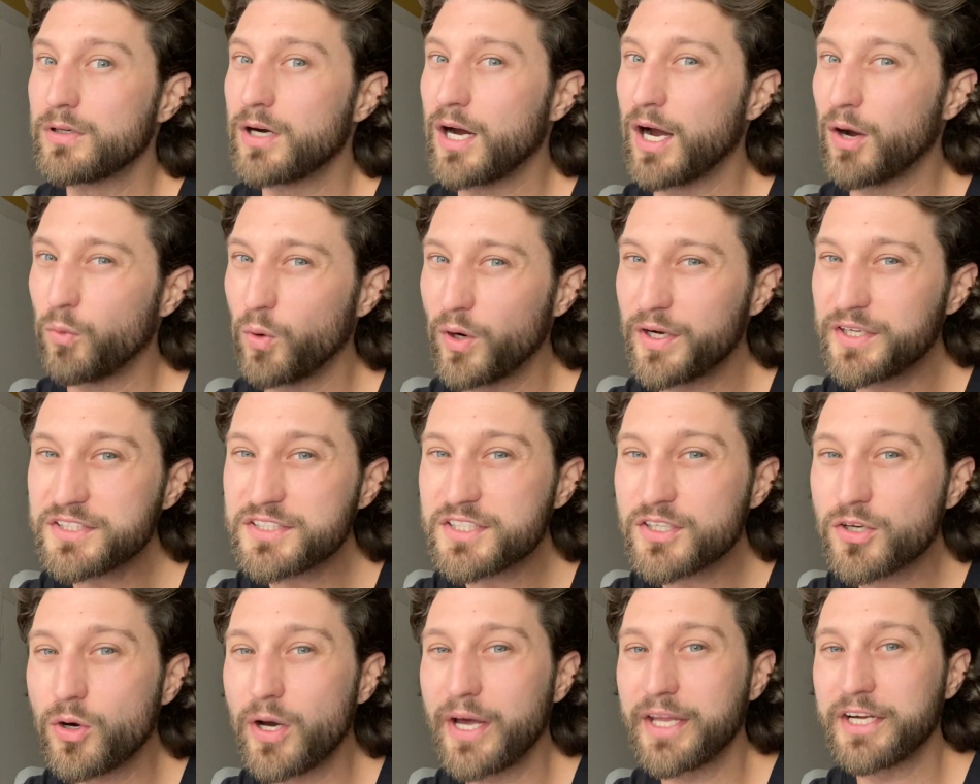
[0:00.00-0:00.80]
I wanted
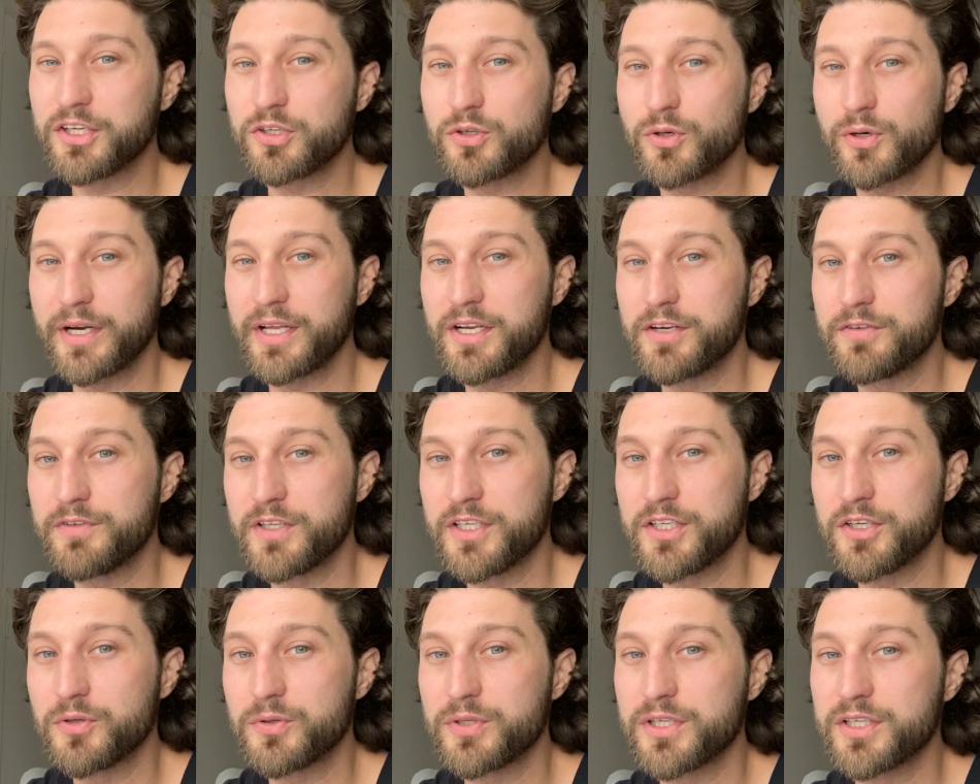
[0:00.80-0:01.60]
to go ahead and create a
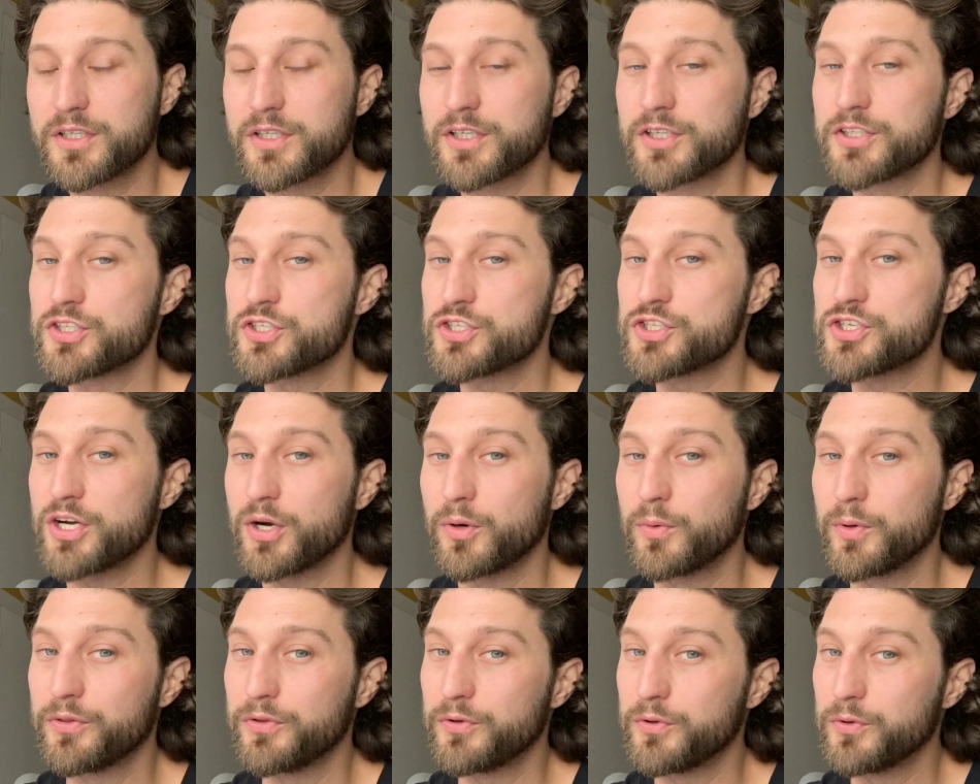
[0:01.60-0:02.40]
video here to
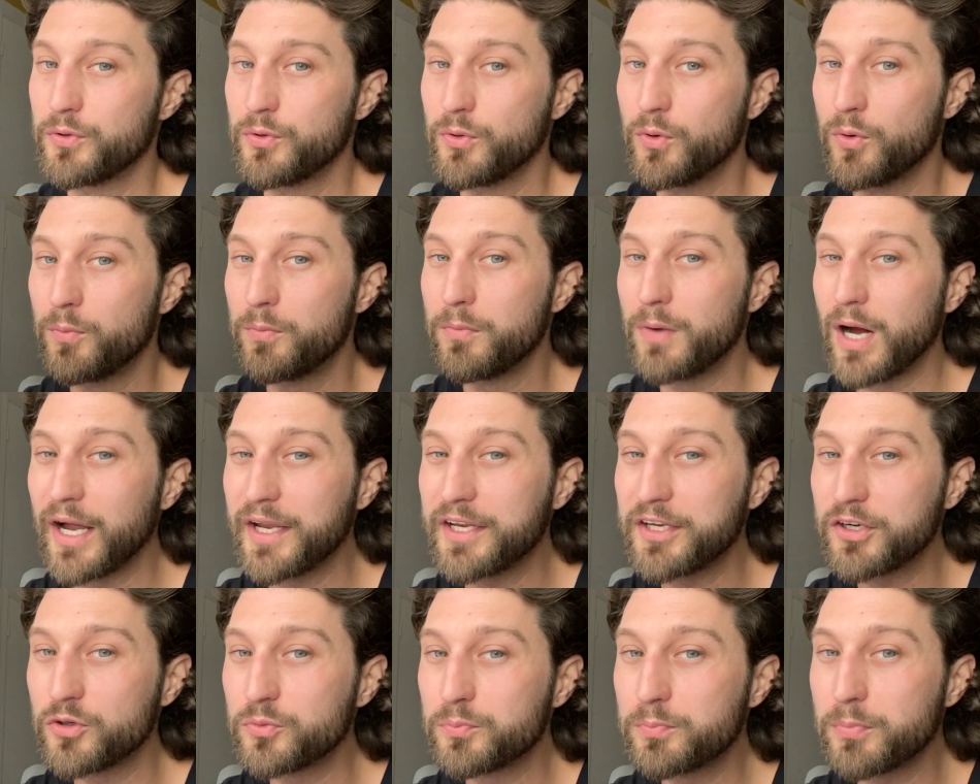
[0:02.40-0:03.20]
share with you
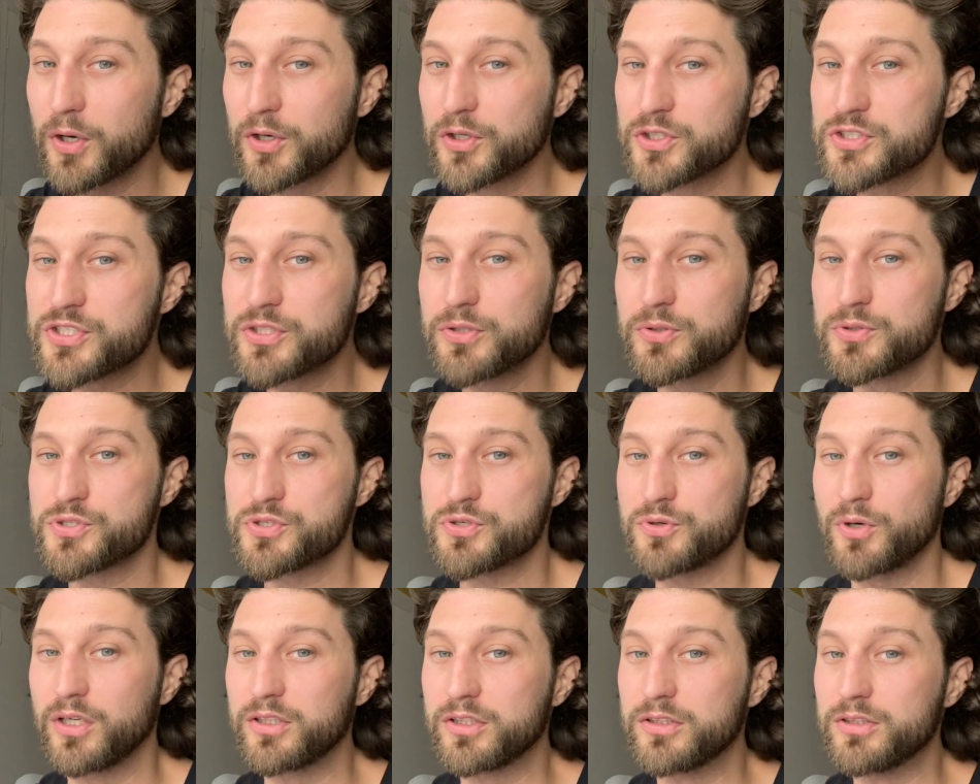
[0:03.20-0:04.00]
my own personal
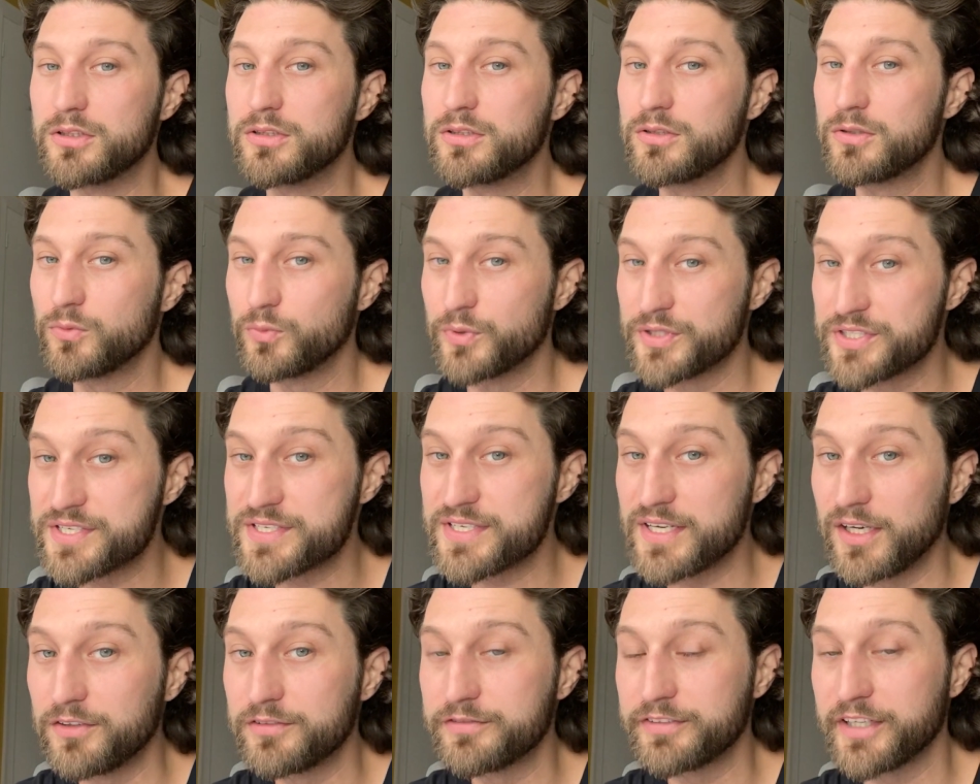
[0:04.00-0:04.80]
struggle with
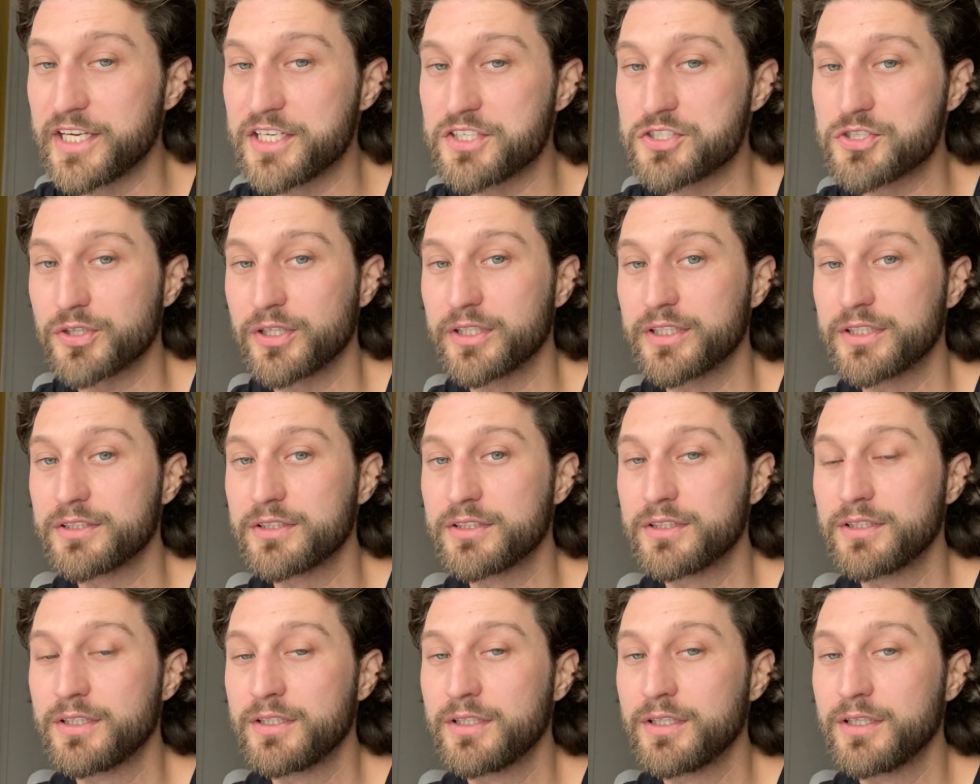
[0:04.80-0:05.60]
self-hatred
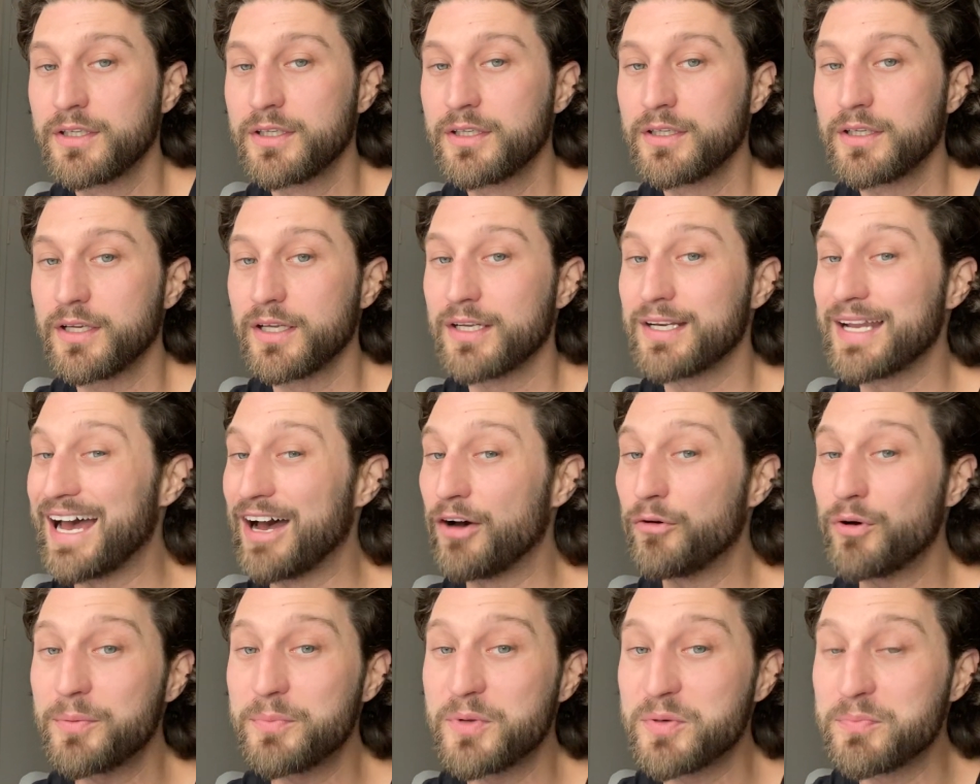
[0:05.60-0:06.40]
and
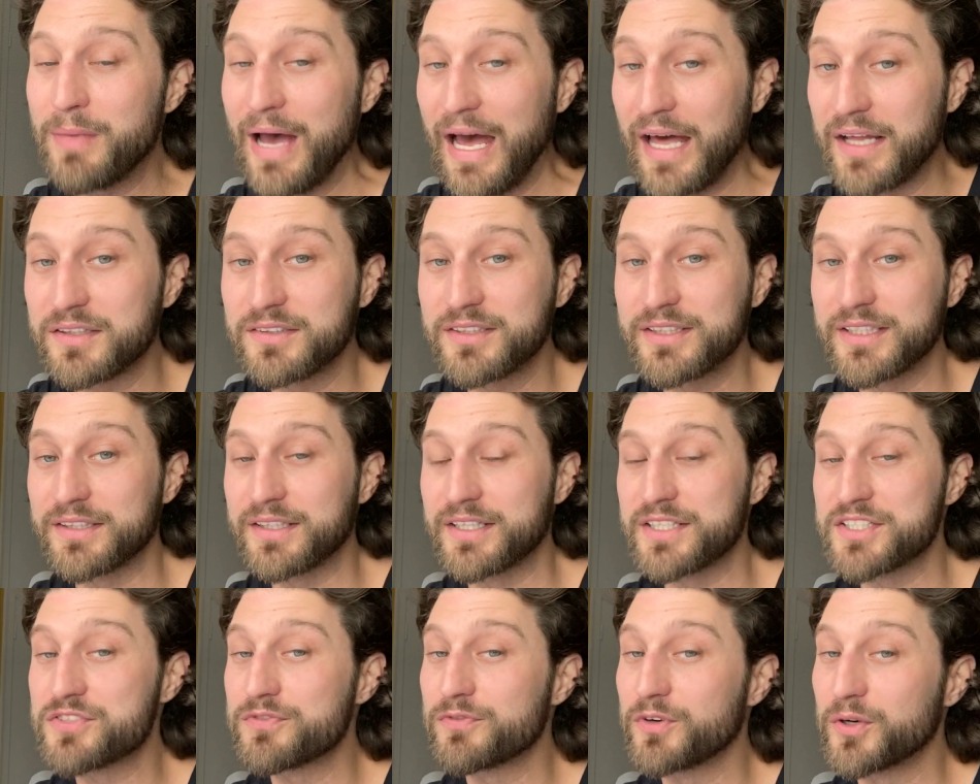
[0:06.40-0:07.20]
how I've been battling
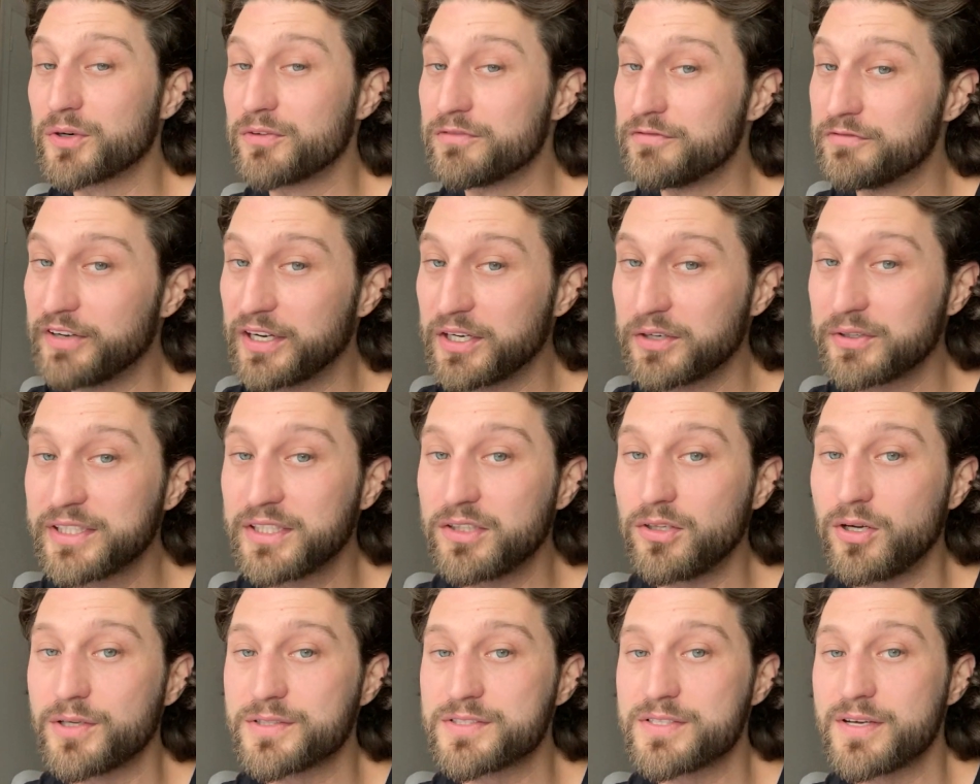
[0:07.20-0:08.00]
this for a very
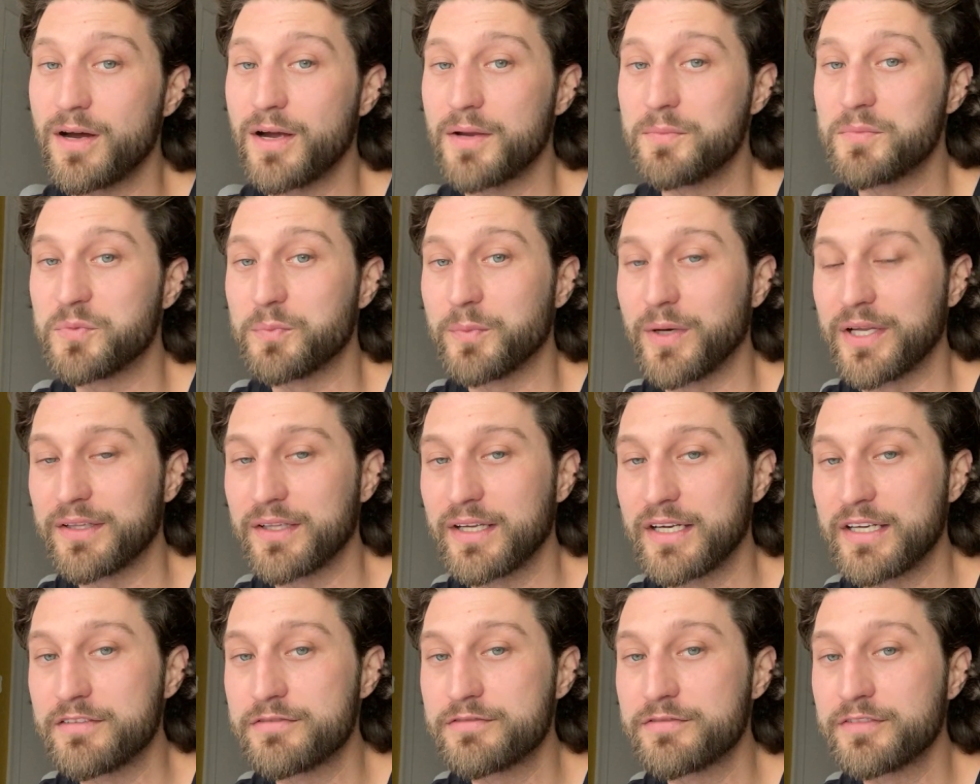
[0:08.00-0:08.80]
long time in my
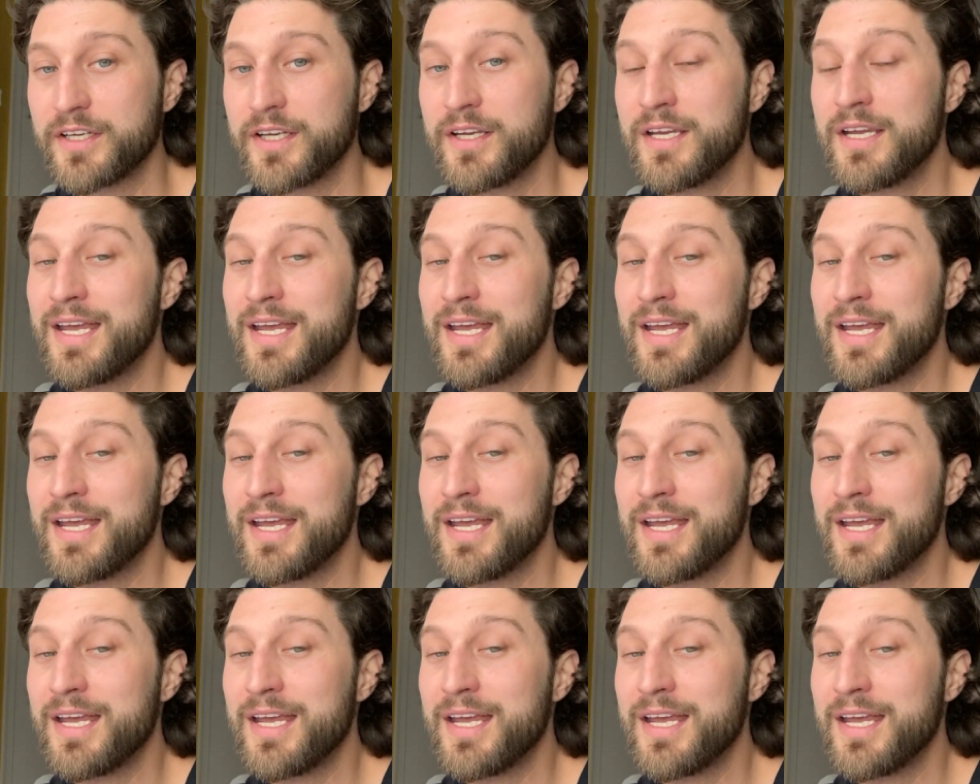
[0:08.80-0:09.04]
life,